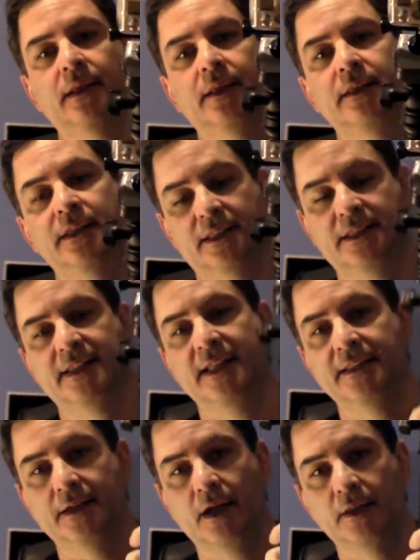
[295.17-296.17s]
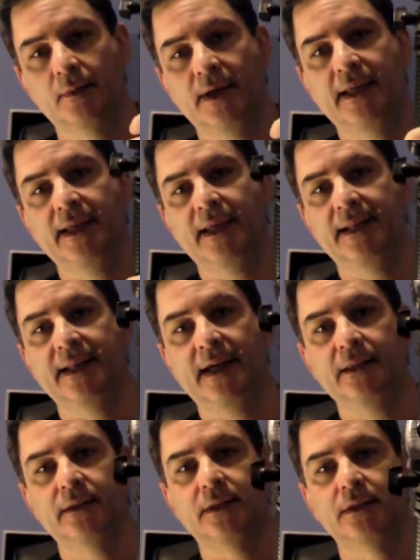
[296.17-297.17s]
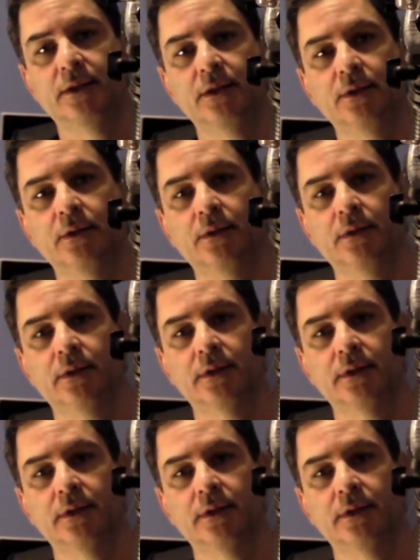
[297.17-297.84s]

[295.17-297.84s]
You extend it all the way, and now you can do